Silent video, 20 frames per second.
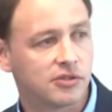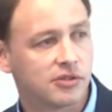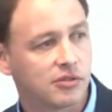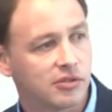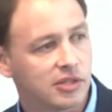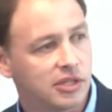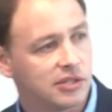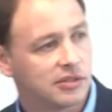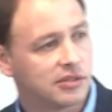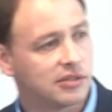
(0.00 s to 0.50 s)
So
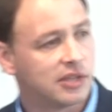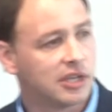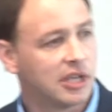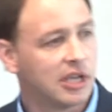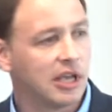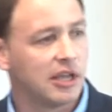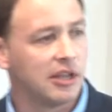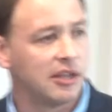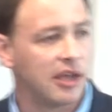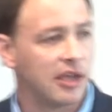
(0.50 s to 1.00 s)
these
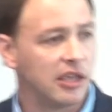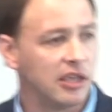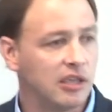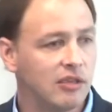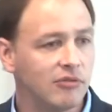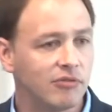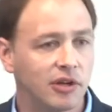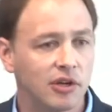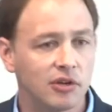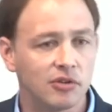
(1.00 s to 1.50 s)

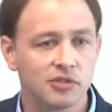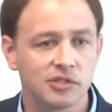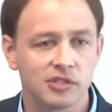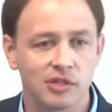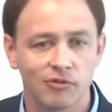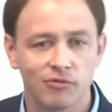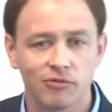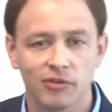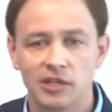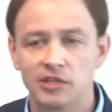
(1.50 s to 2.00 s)
naive hosts
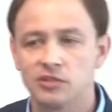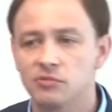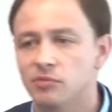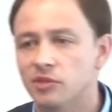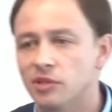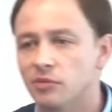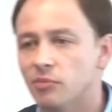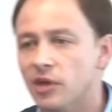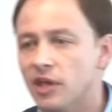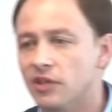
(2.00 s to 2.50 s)
are faced
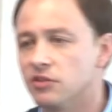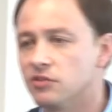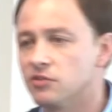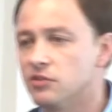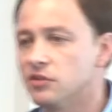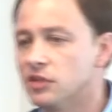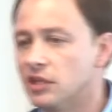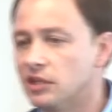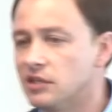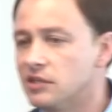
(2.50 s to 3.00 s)
with a
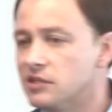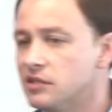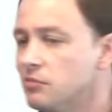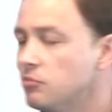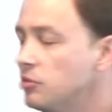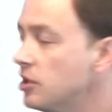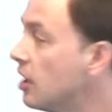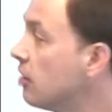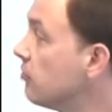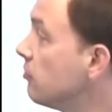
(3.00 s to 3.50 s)
pathogen that they
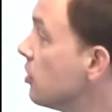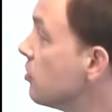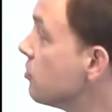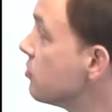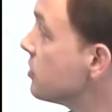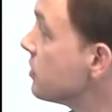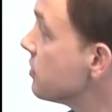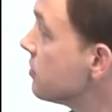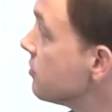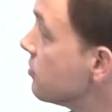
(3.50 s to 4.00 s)
simply have no
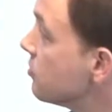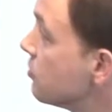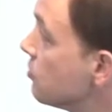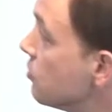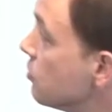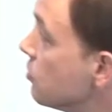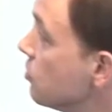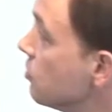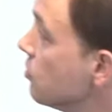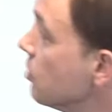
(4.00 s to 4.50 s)
resistance
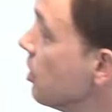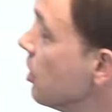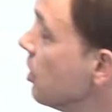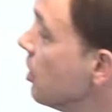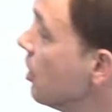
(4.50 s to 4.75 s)
to,